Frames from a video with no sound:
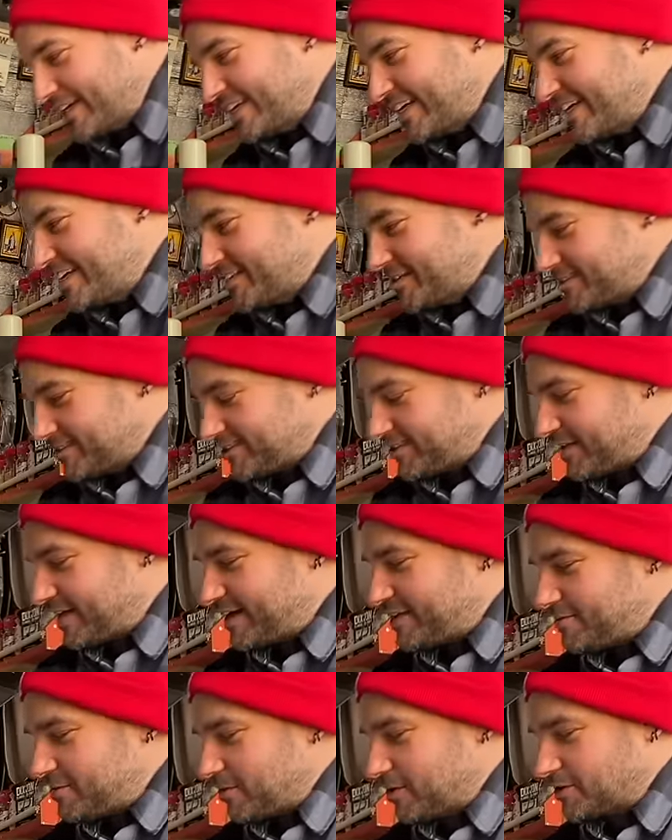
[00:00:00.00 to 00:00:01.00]
they used to
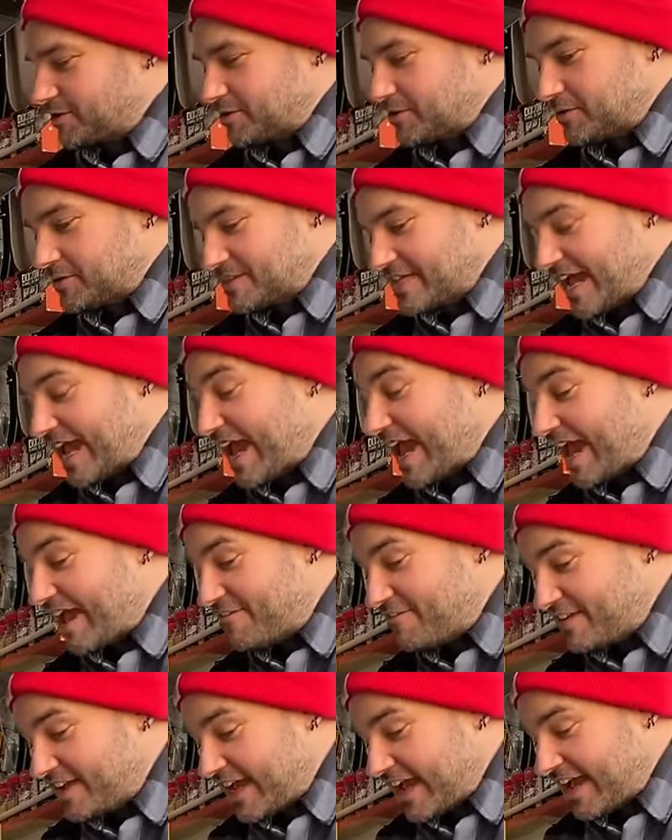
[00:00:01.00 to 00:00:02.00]
anymore. So it was
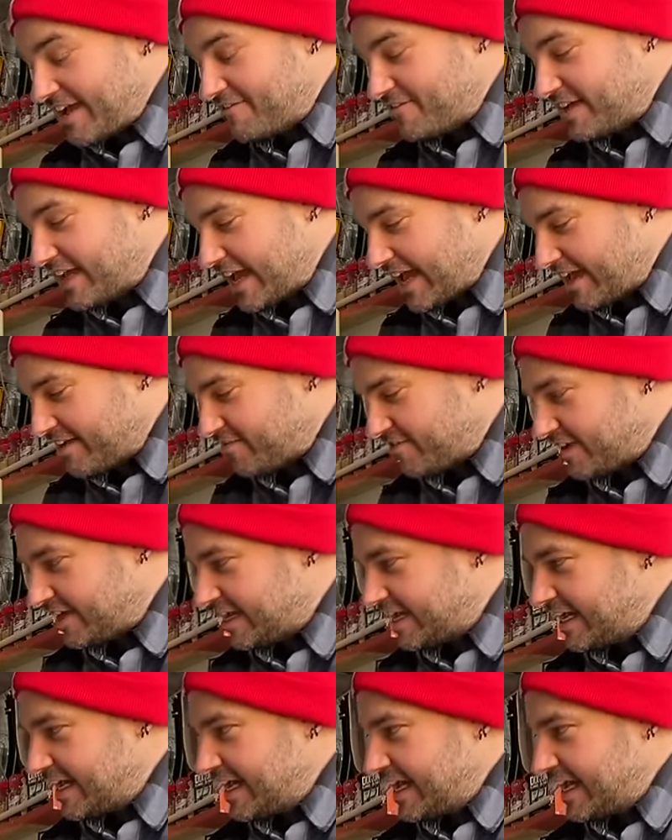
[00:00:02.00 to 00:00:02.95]
heavy, heavy, heavy.